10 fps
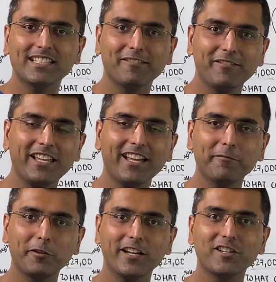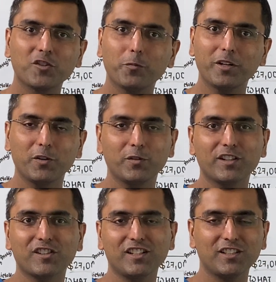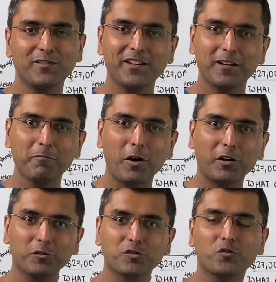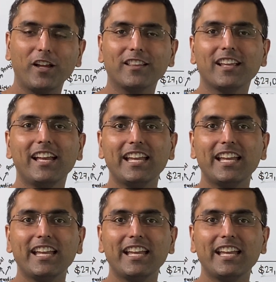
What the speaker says: If we can predict so many of these things, if we can borrow strength,